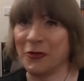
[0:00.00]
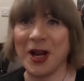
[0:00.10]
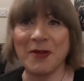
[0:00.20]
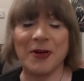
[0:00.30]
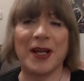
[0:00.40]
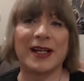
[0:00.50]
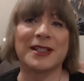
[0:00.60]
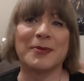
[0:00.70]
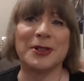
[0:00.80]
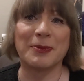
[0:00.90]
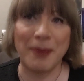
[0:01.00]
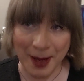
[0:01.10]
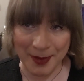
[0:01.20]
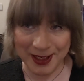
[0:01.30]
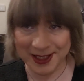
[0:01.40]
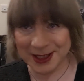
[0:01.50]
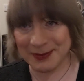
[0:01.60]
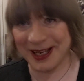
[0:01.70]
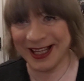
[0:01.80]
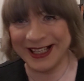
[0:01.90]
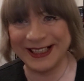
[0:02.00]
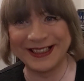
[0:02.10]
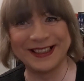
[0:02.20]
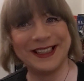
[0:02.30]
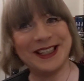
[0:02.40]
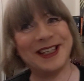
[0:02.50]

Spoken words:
Raven actually puts Batman in his place,